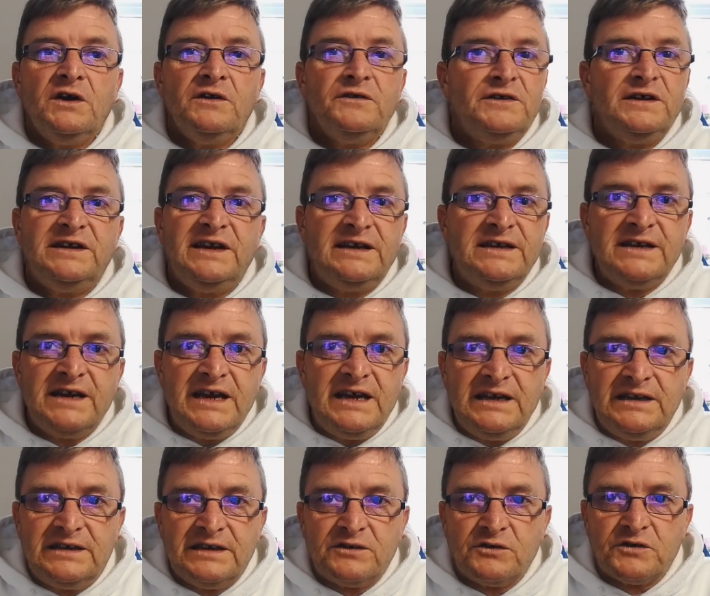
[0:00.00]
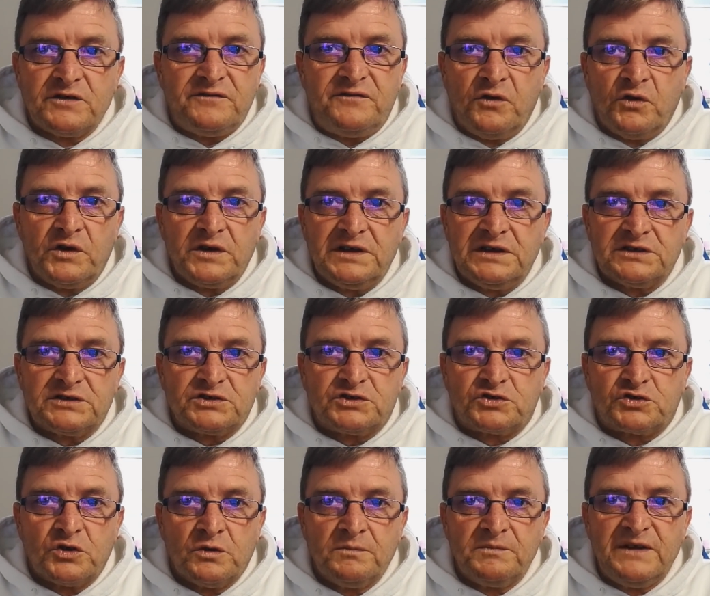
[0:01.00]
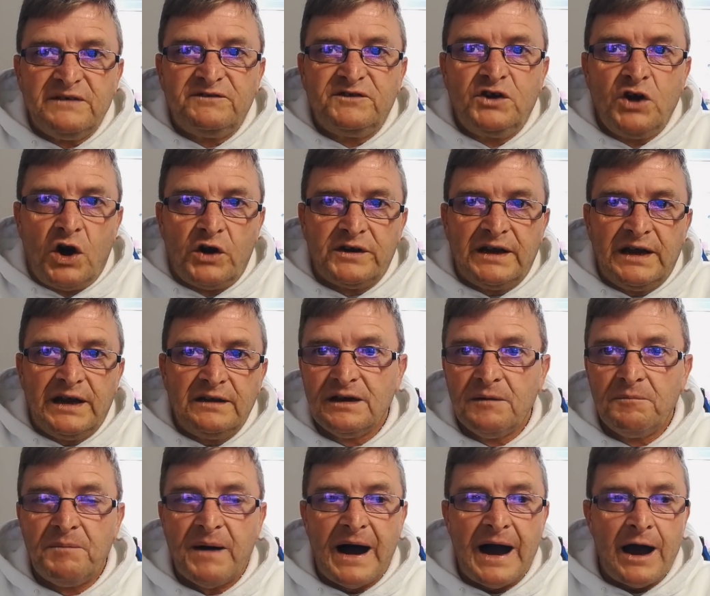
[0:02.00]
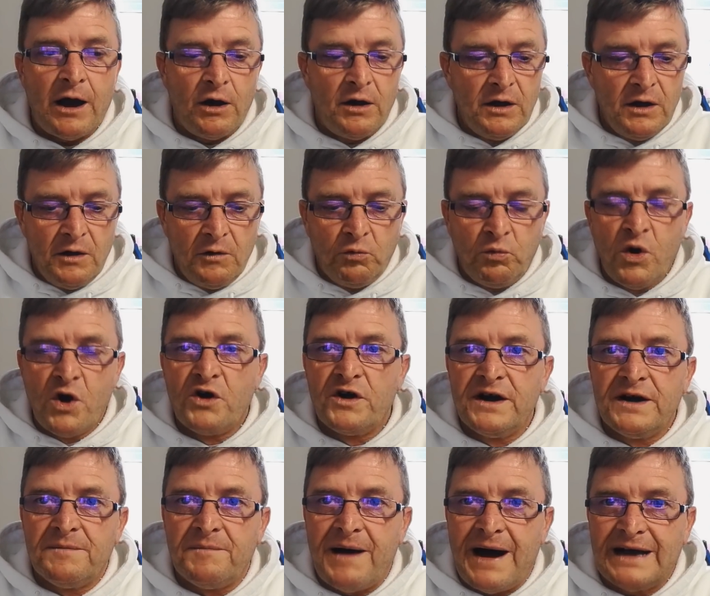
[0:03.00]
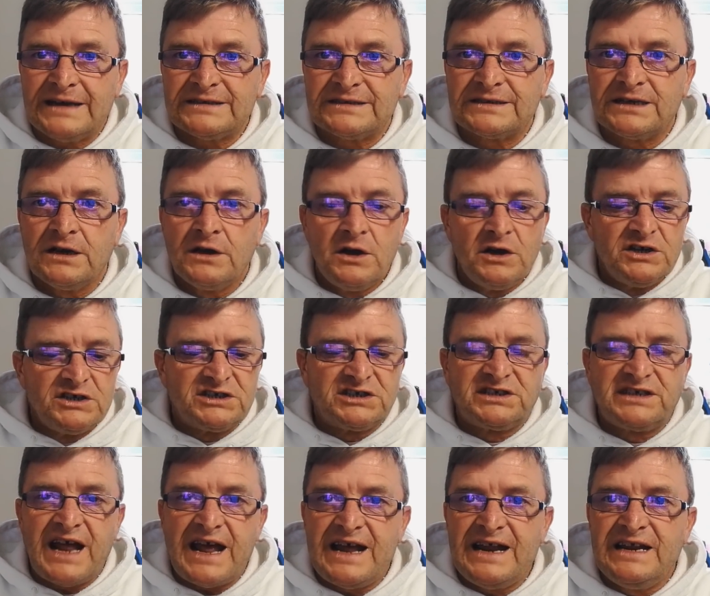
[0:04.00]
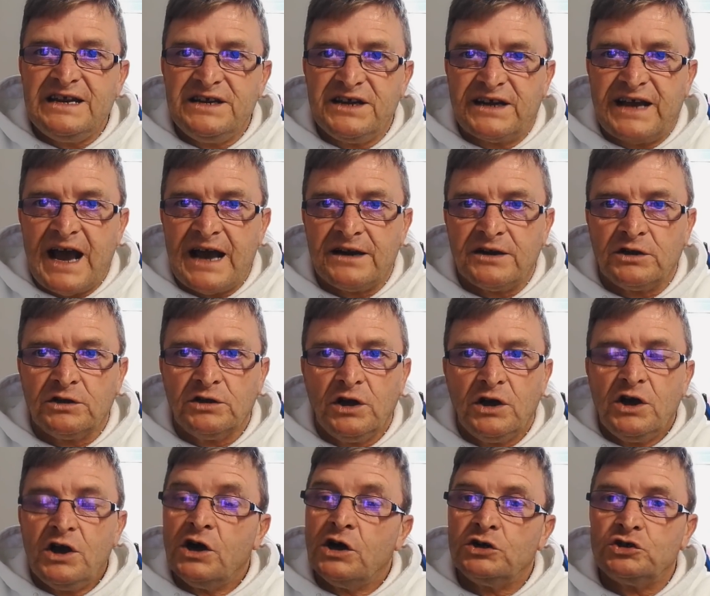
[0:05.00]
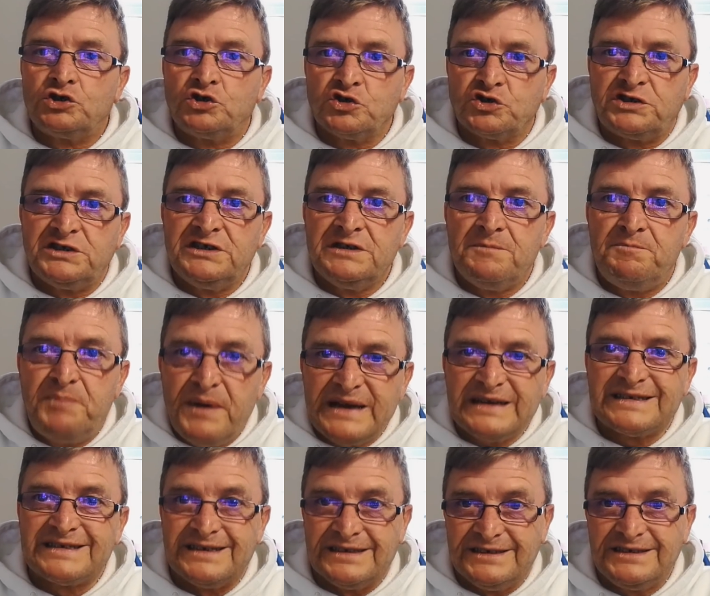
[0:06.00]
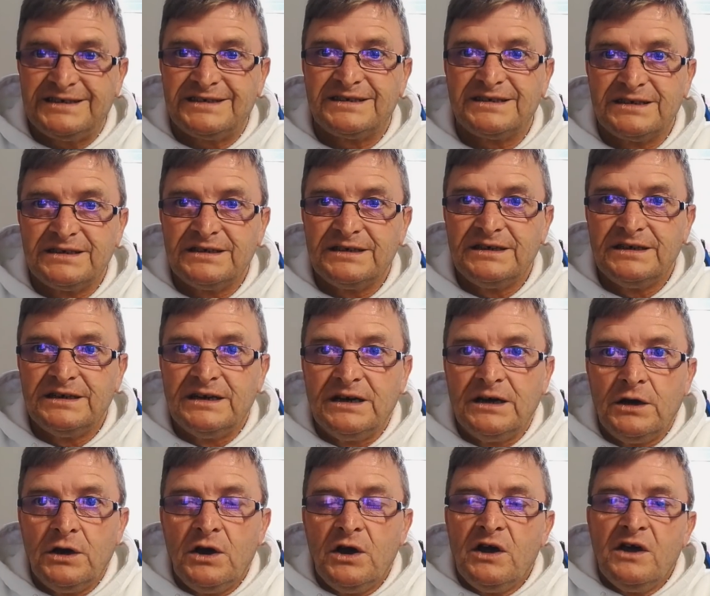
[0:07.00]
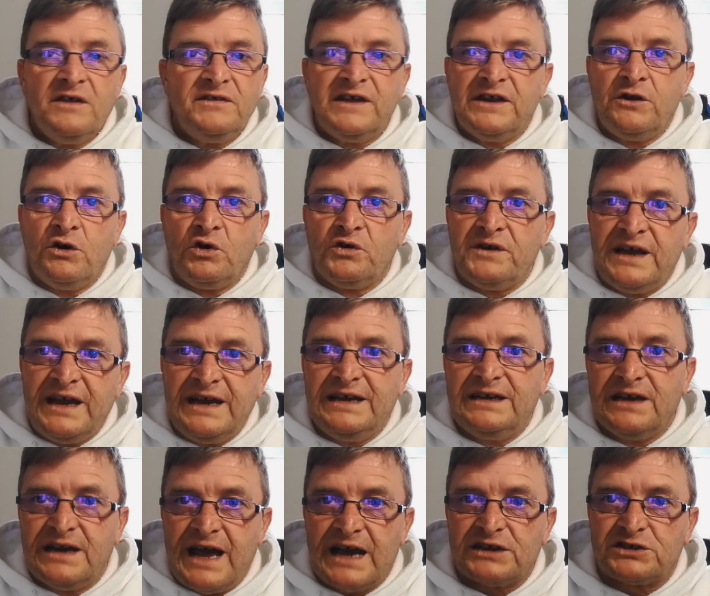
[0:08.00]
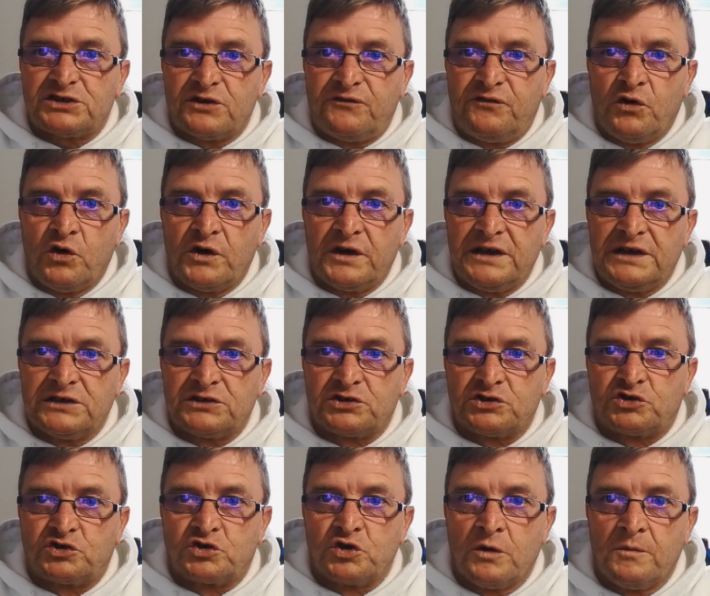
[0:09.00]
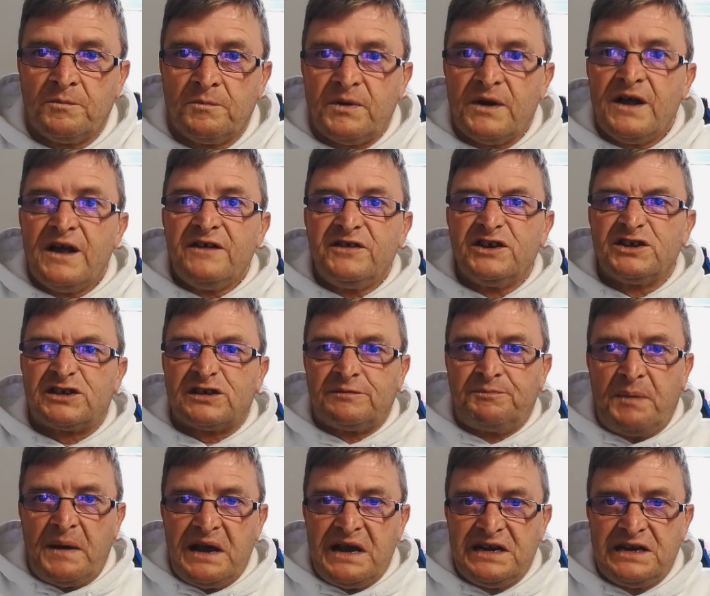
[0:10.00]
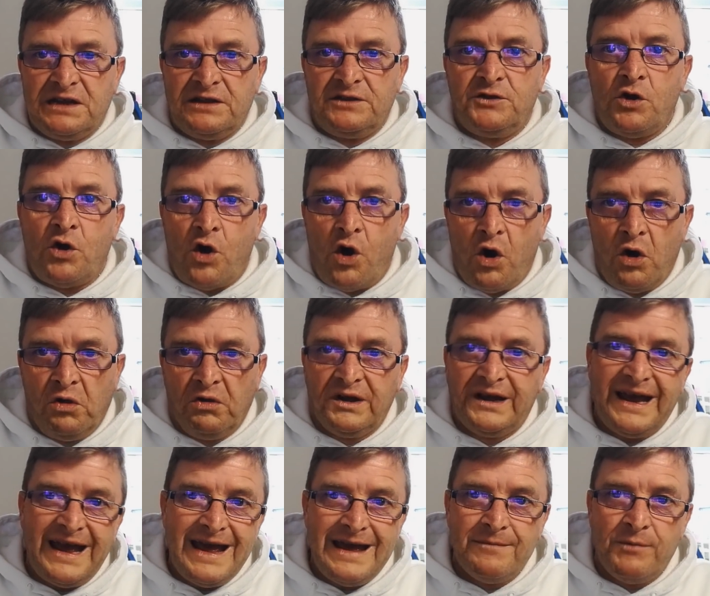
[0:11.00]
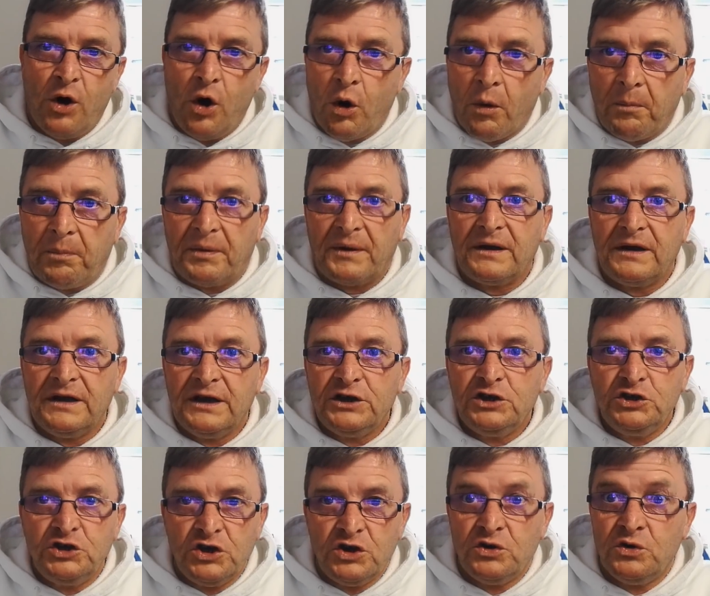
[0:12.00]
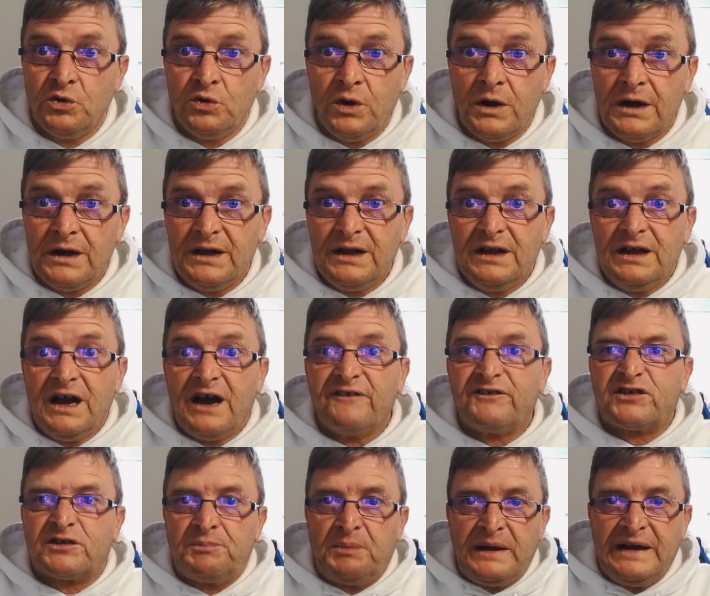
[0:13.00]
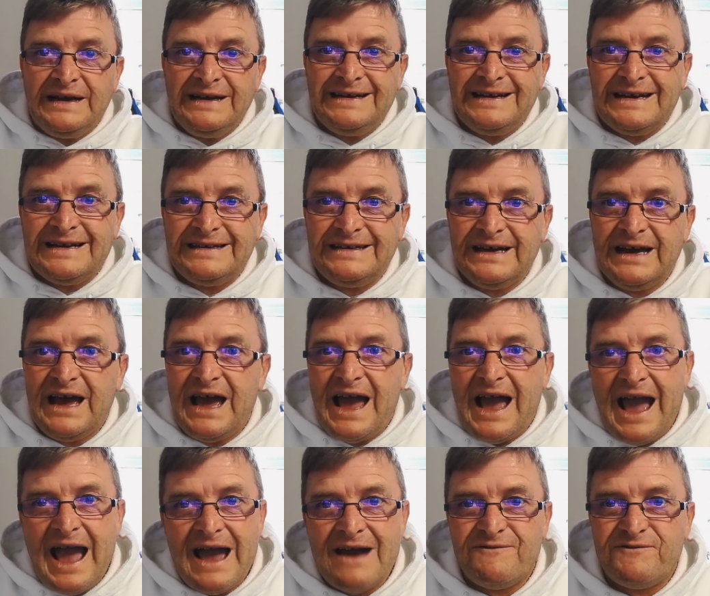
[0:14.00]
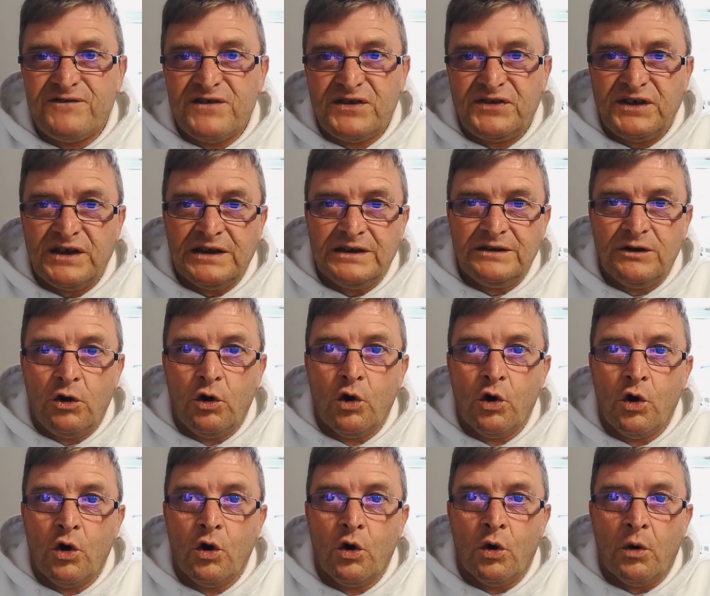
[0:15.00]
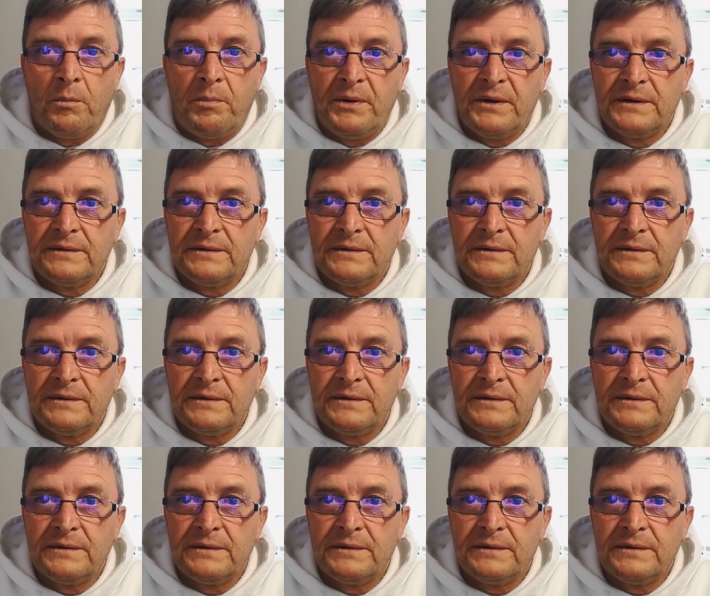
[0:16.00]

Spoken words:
They didn't need another 4 years of Trump. They've got it. By wearing a mask, staying in your kennel and shutting your business, they don't need an extra 4 years of Trump. They speeded the whole game up. You have speeded everything up.